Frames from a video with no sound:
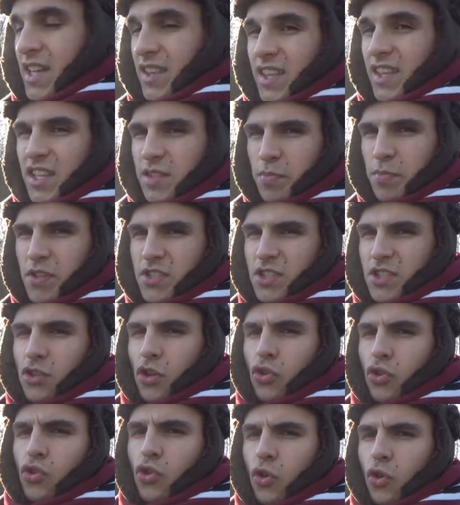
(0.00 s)
These birds are
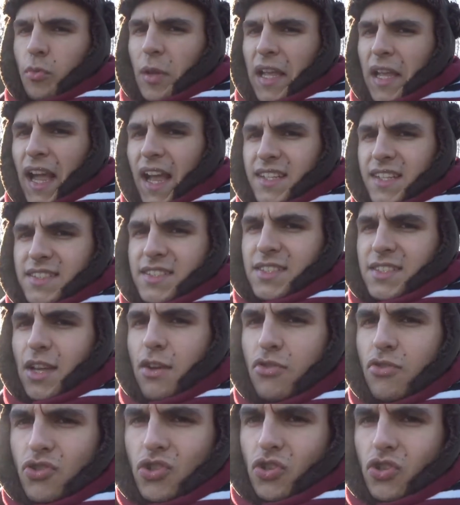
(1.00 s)
not normally as
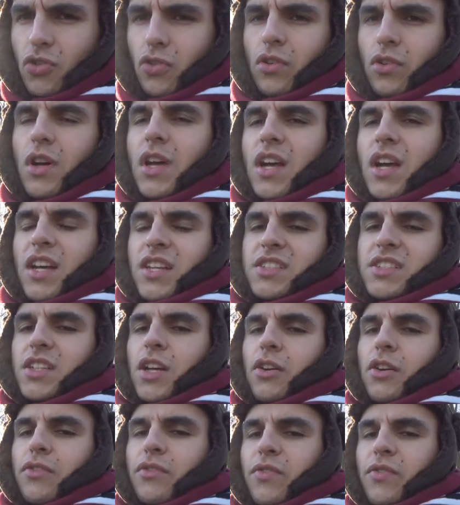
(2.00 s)
social as
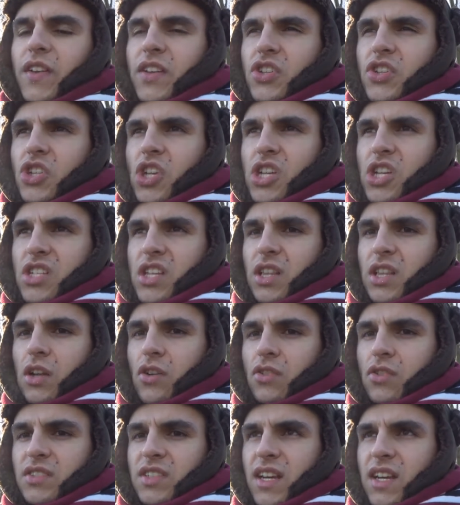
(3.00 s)
goldfinches and
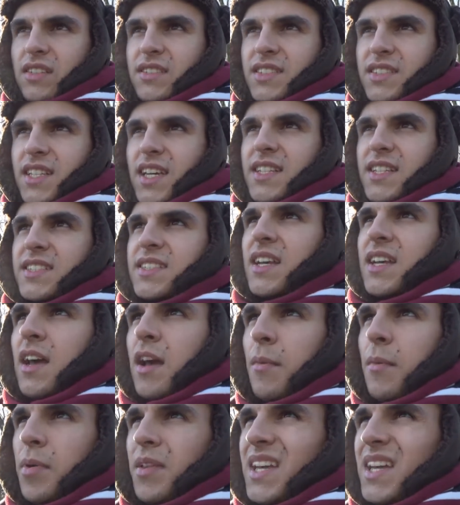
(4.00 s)
long-tailed tits,
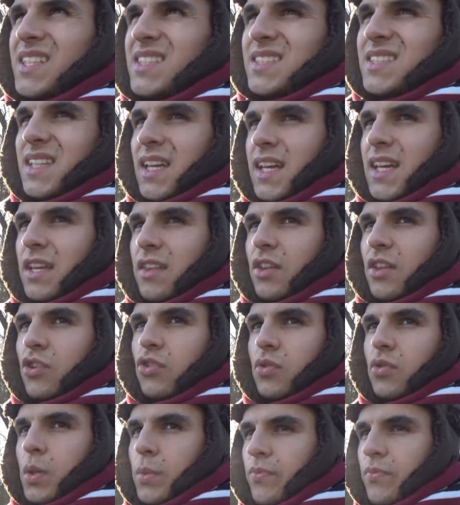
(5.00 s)
but they stick in the
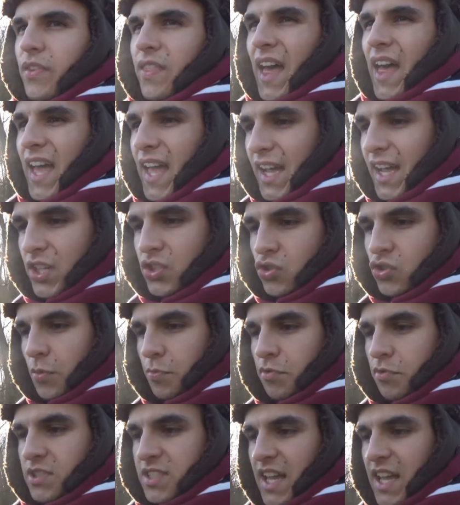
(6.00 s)
group for that extra
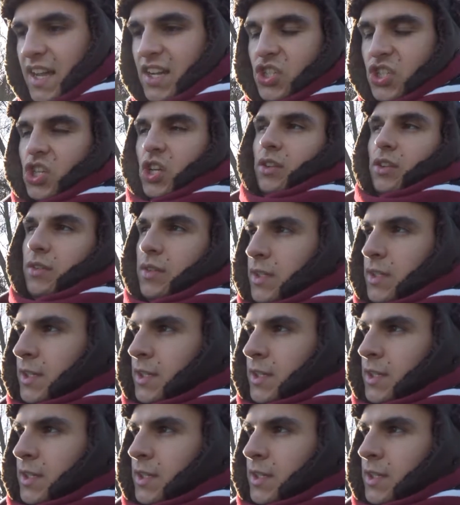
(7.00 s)
protection.